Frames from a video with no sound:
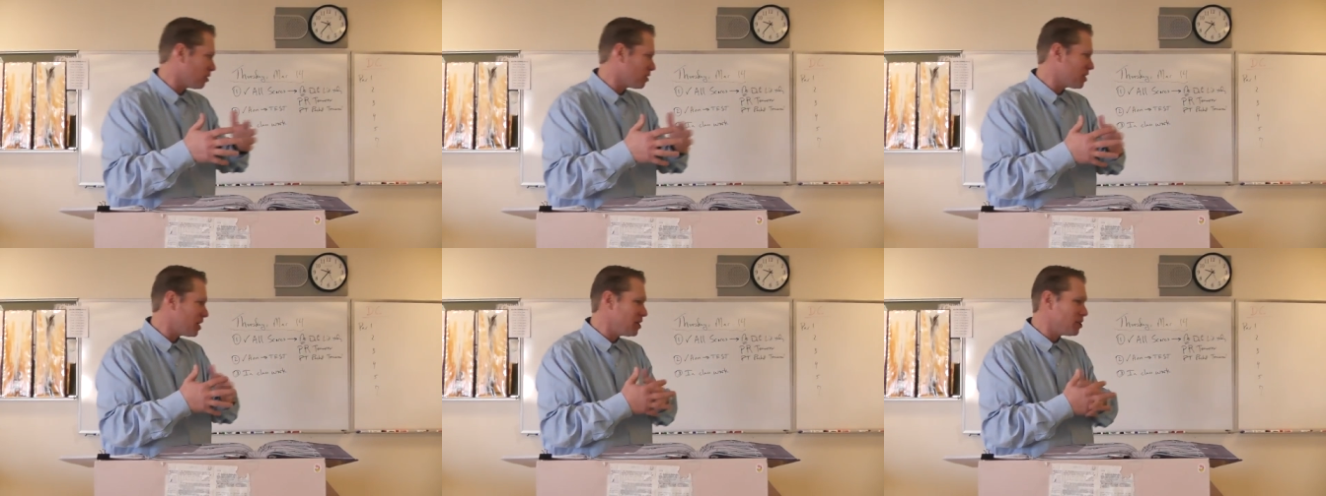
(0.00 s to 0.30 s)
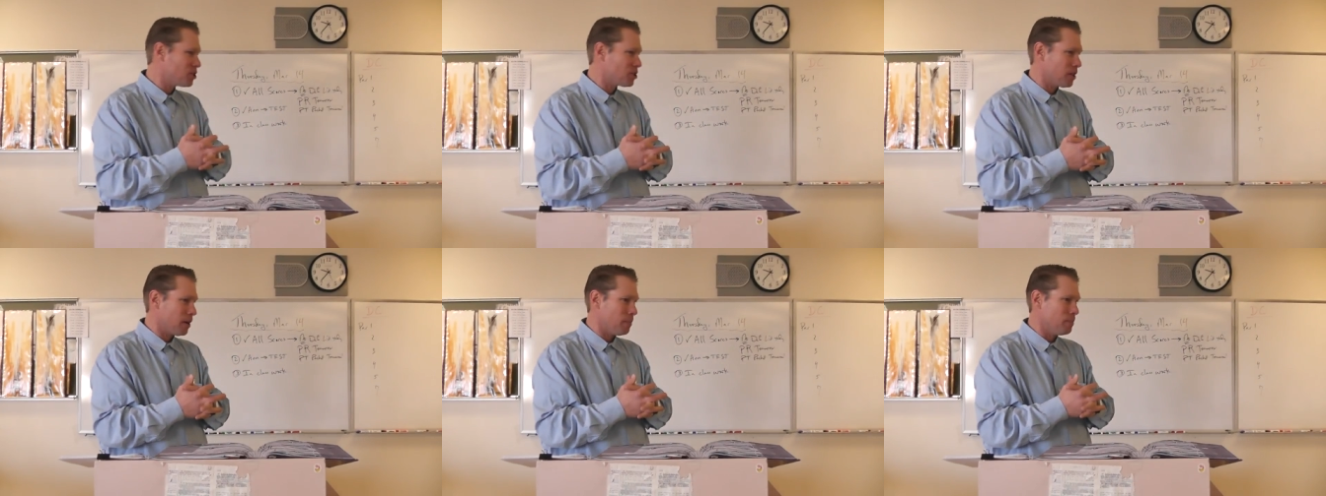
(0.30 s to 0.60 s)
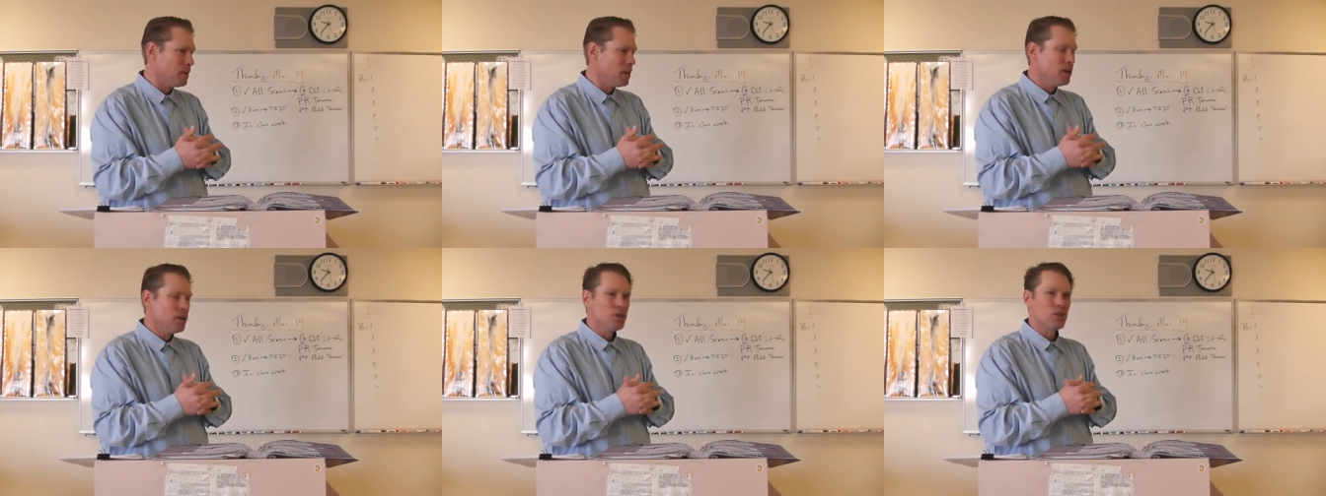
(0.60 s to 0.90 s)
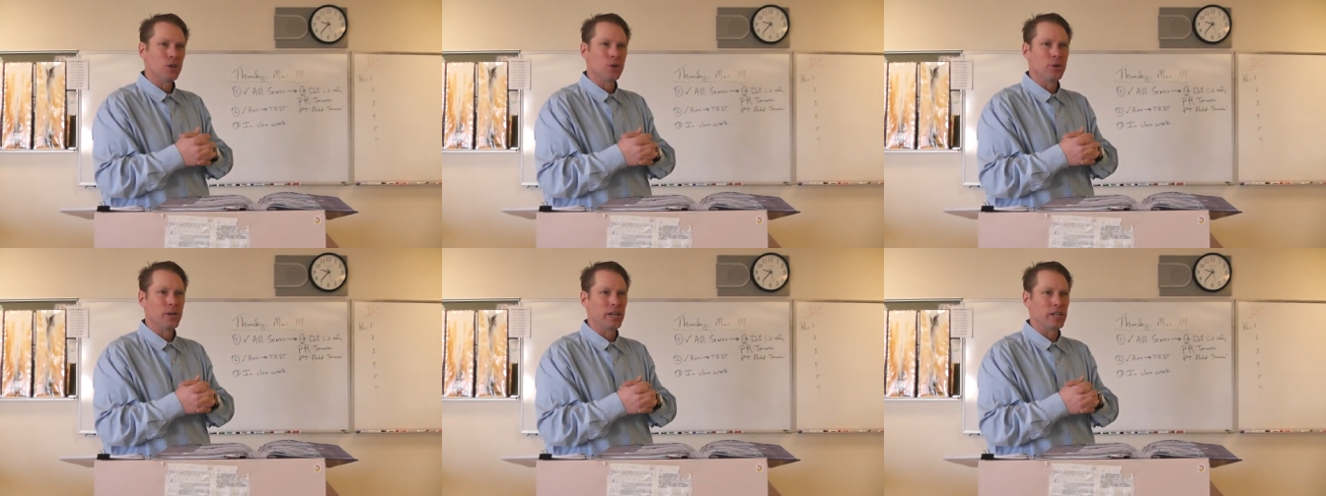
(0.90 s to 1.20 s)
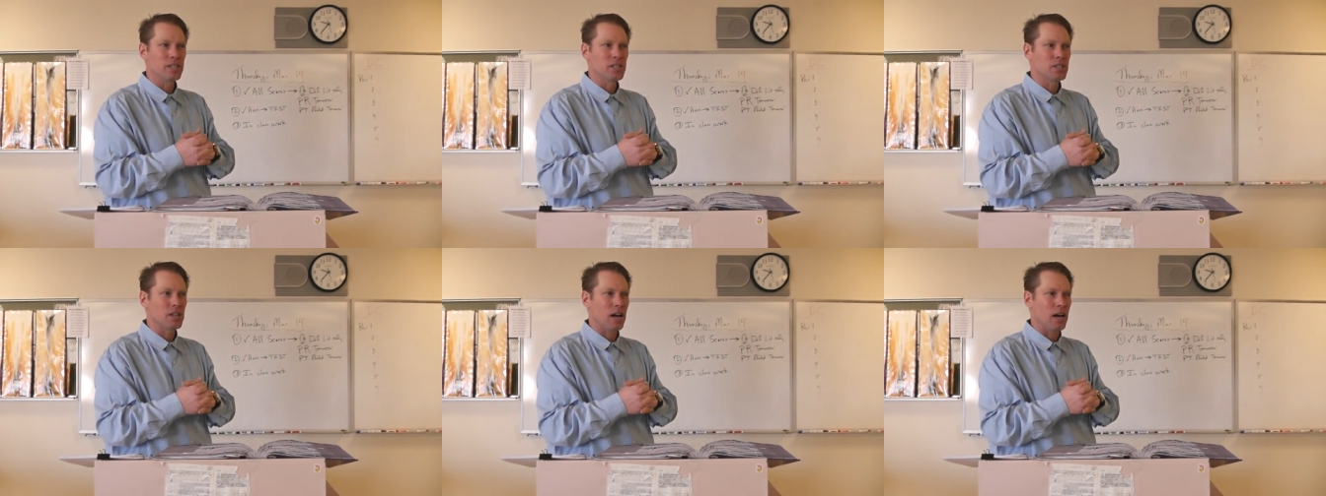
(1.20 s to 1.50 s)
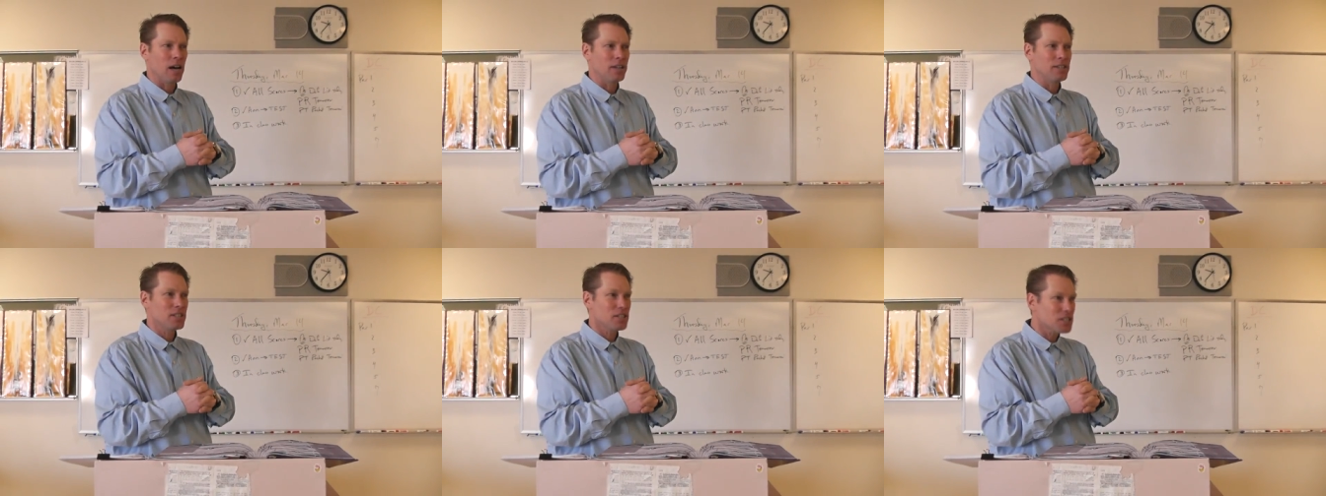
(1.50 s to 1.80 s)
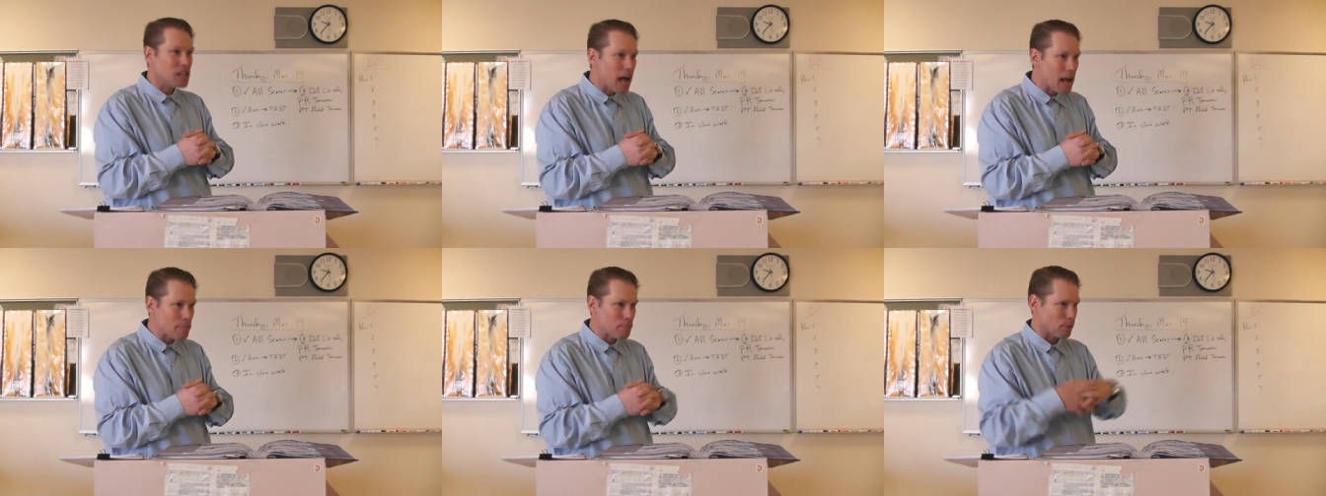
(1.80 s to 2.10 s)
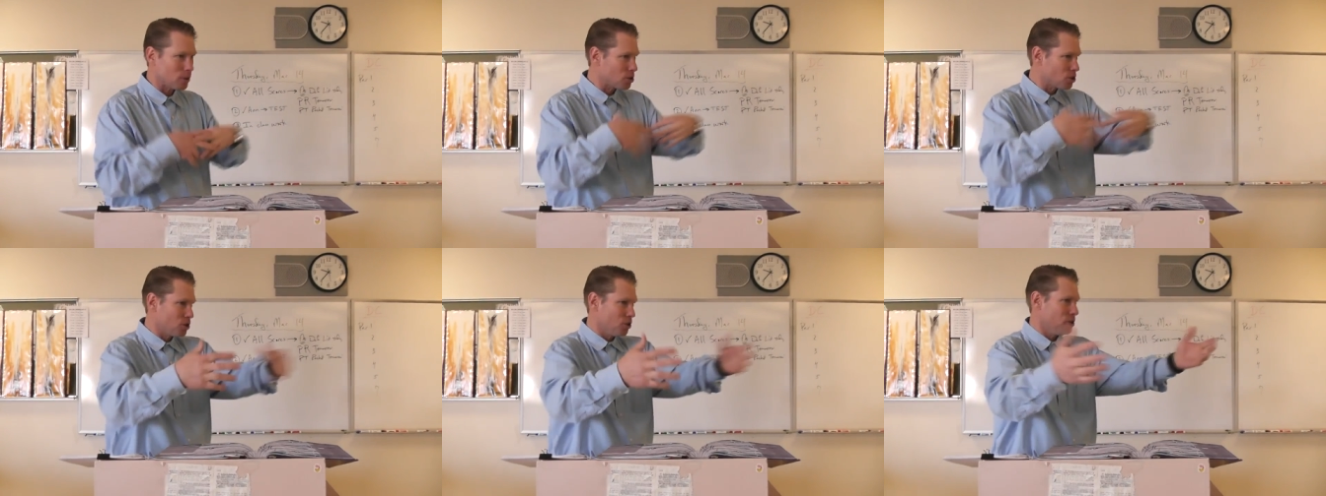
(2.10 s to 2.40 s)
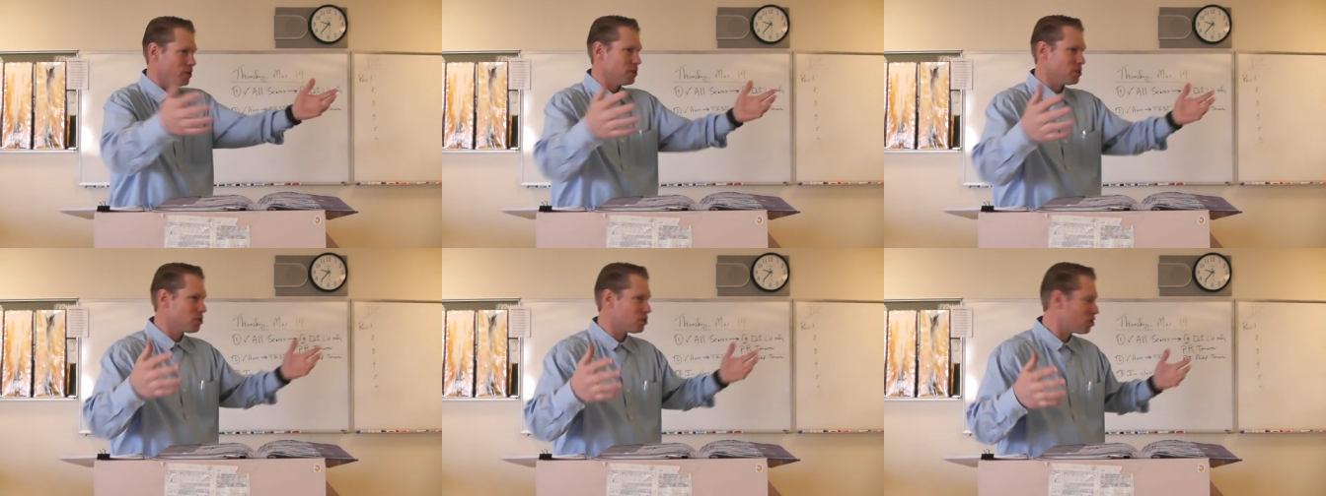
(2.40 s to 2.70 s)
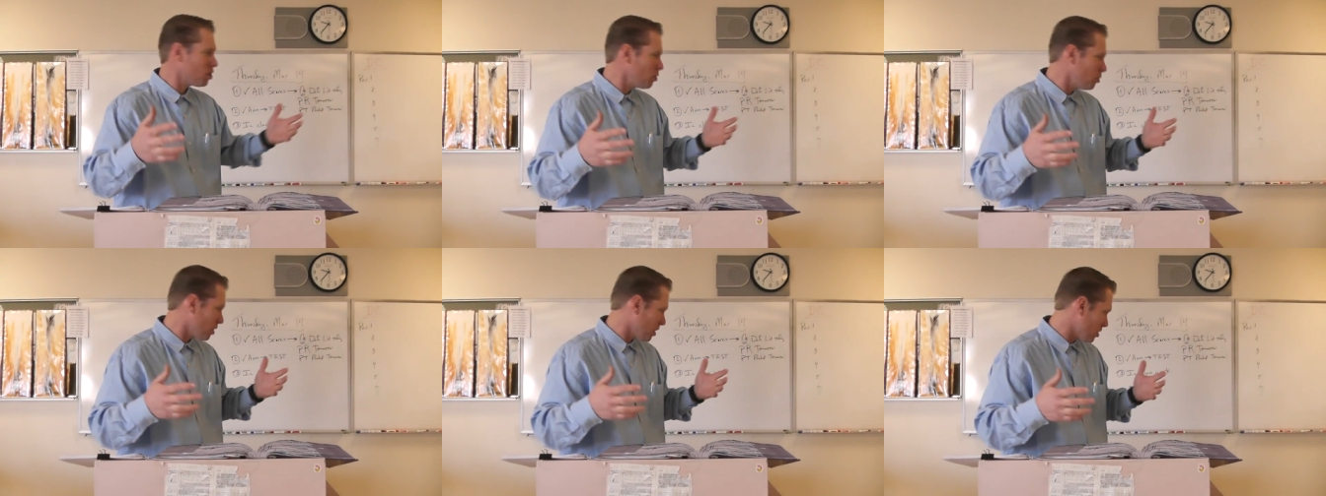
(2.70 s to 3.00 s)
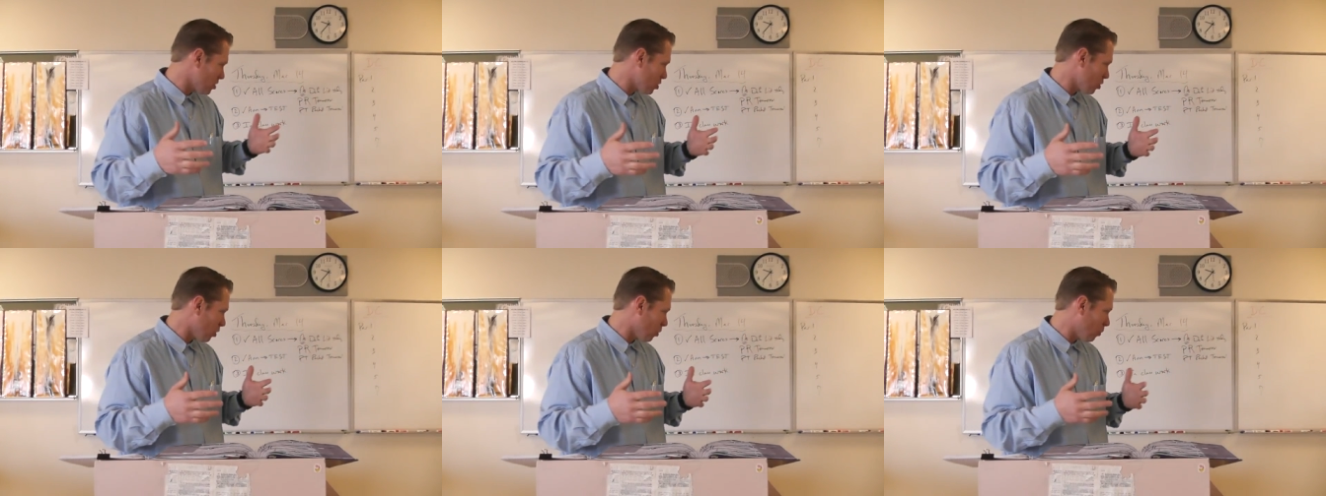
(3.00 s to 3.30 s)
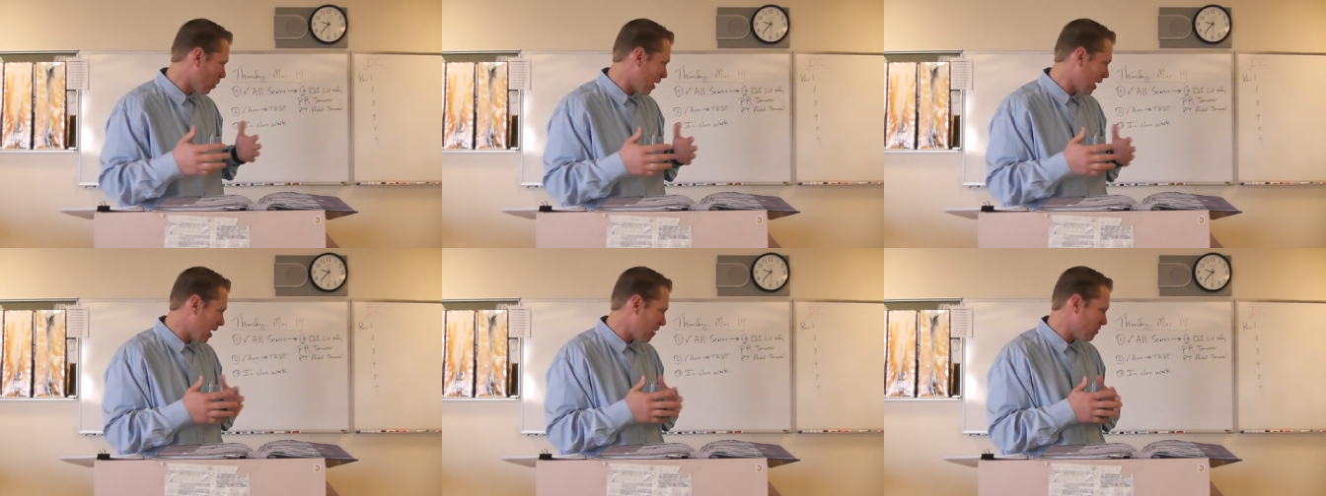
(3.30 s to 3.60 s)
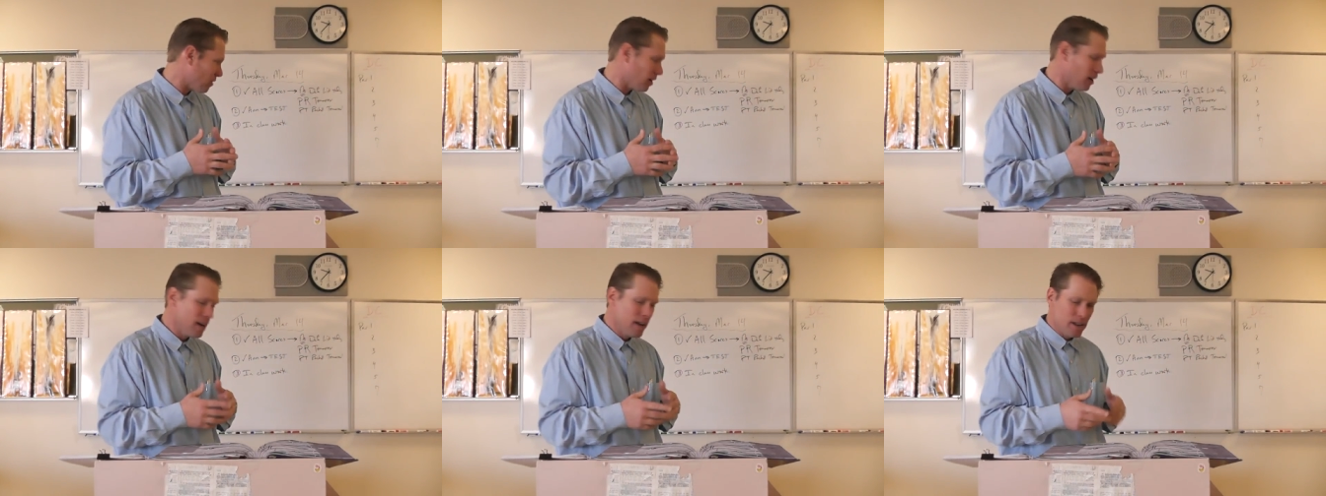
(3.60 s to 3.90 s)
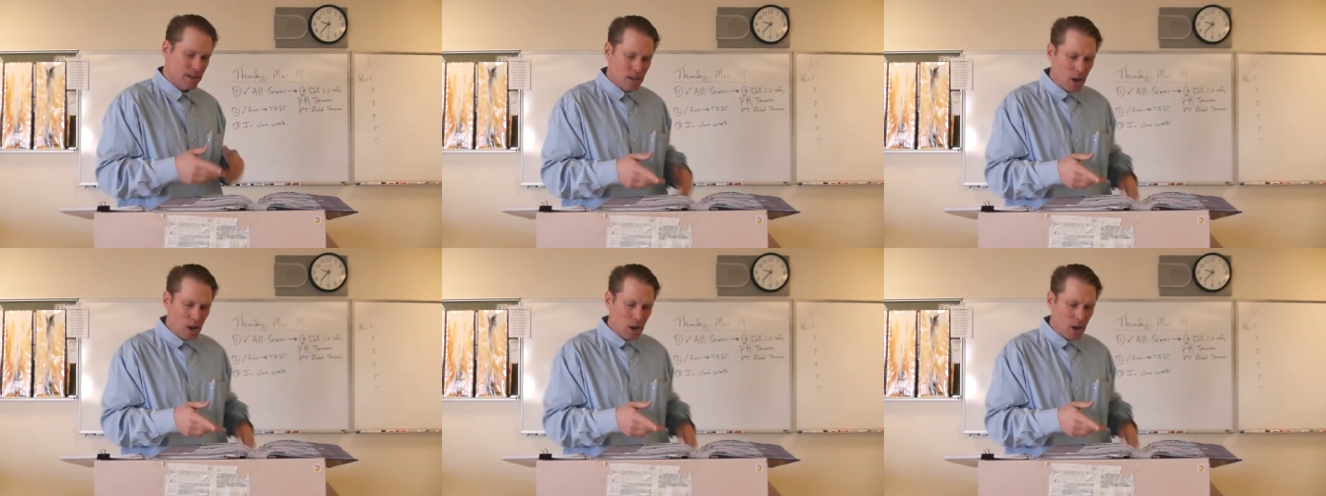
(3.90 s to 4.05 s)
or teach them to his uh, disciples, to his students, or whatever.